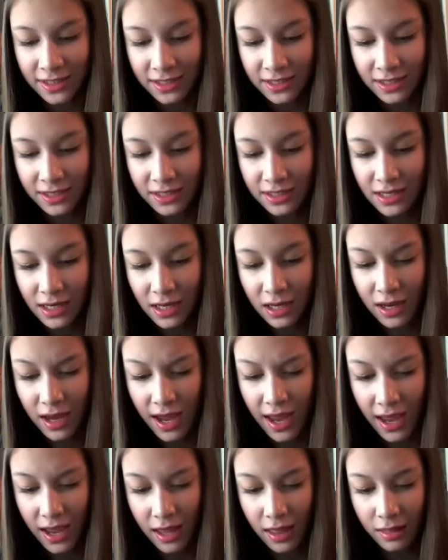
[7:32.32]
This is
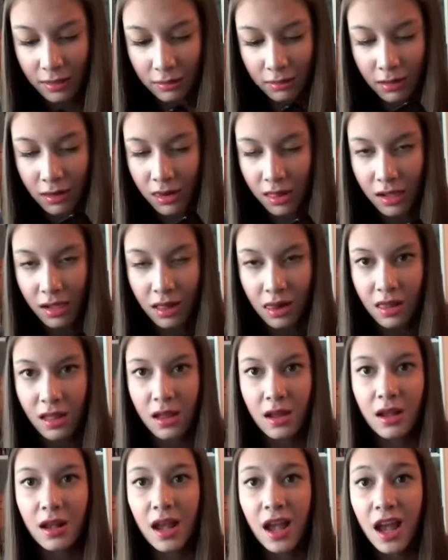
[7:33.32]
it. Uh,
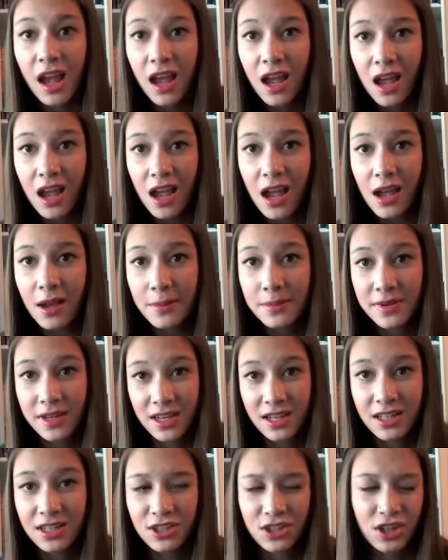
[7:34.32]
I'm
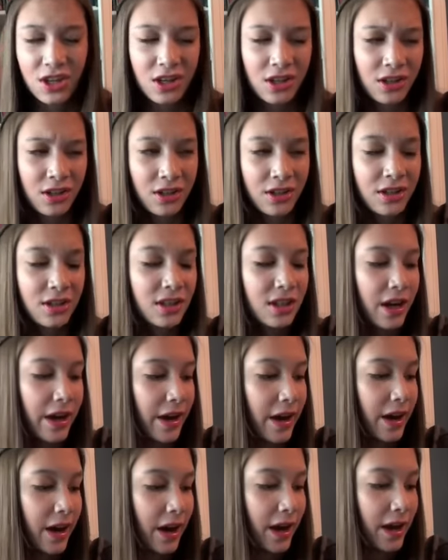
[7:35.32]
getting tongue
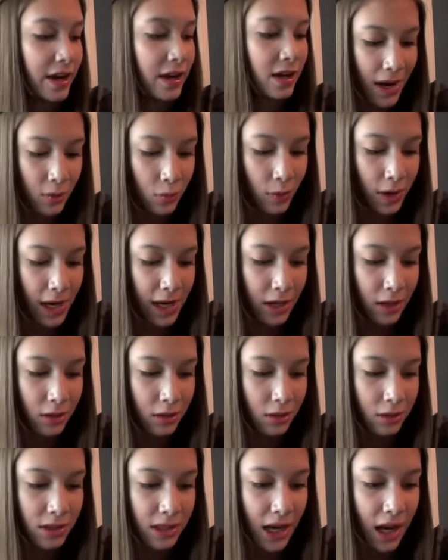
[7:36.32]
tied. Wet n
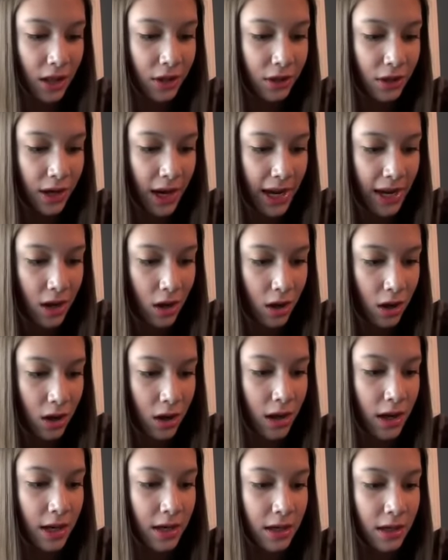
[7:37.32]
Wild Color
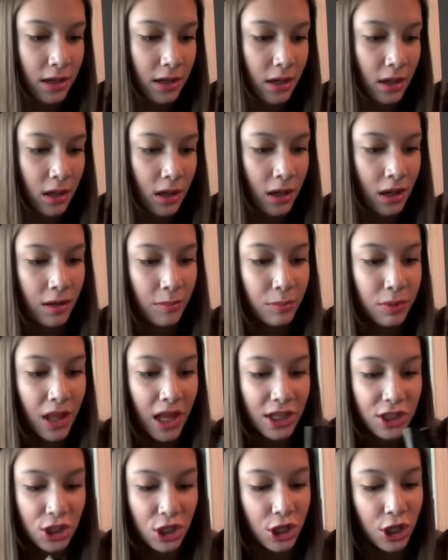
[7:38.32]
Icon
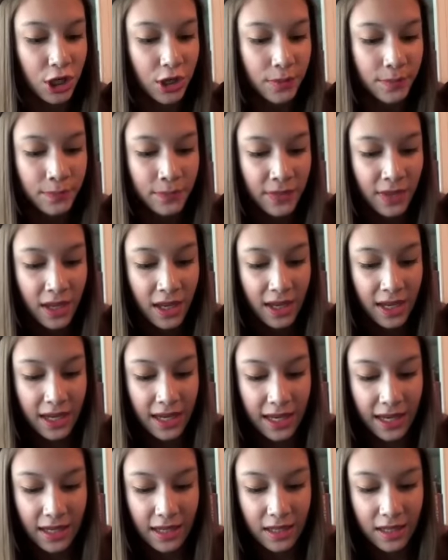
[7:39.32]
Blusher
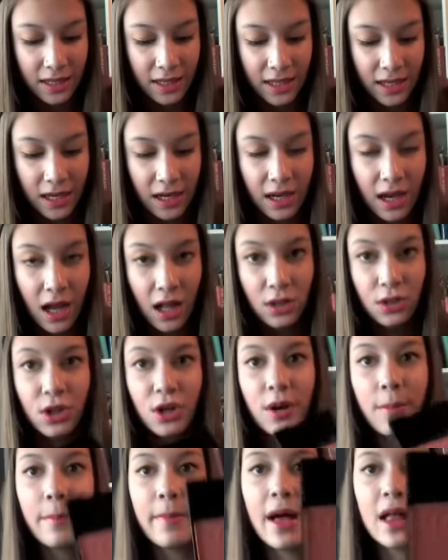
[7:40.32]
in the color